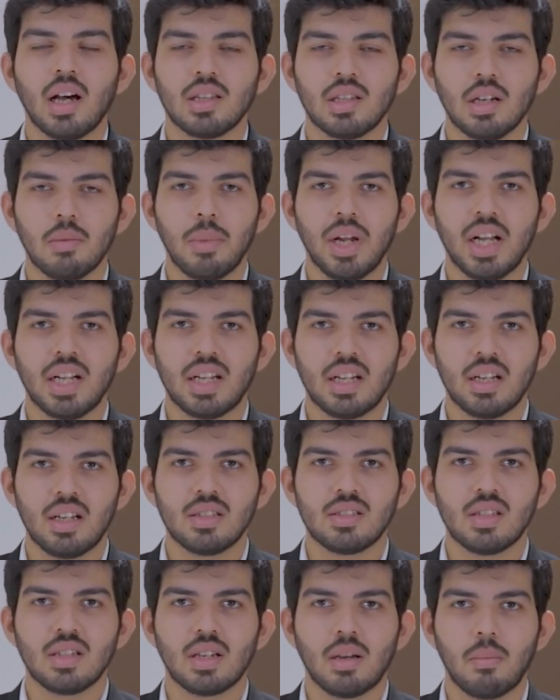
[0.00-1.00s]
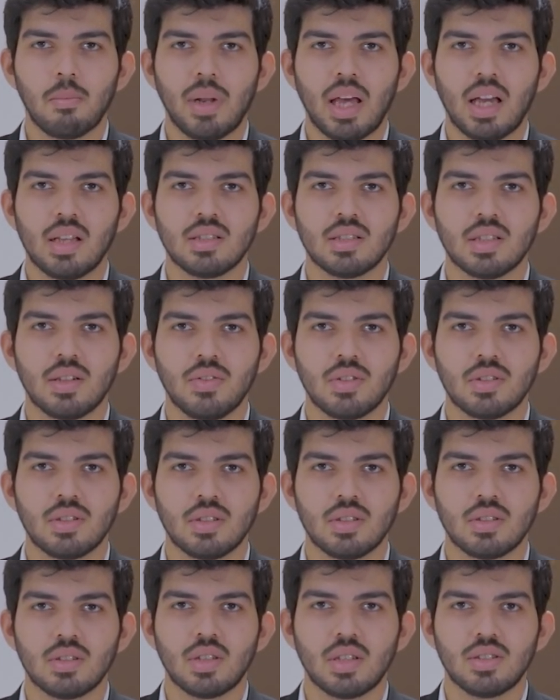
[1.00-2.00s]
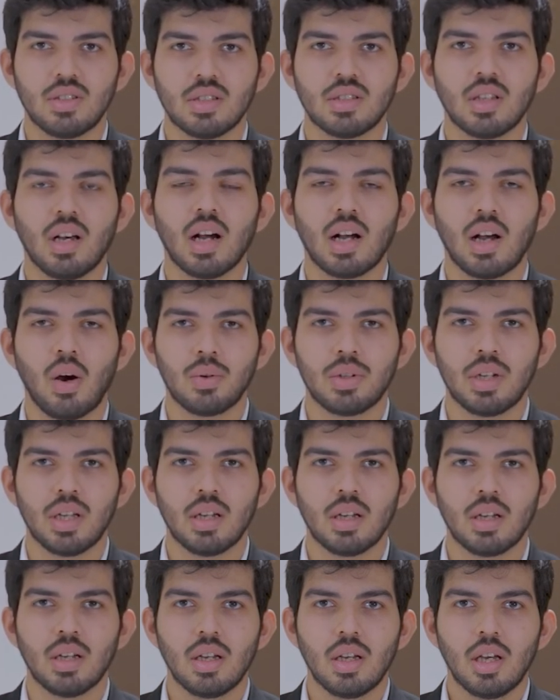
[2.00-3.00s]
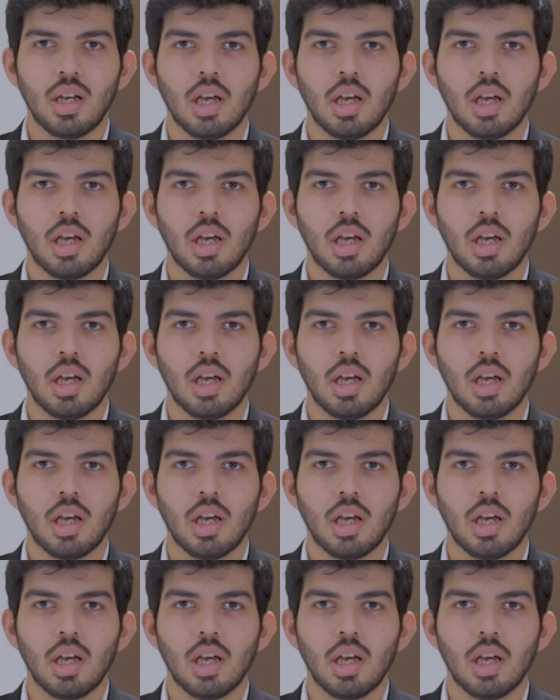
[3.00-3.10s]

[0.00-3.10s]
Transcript: other maintenance and compliance services such as accounting,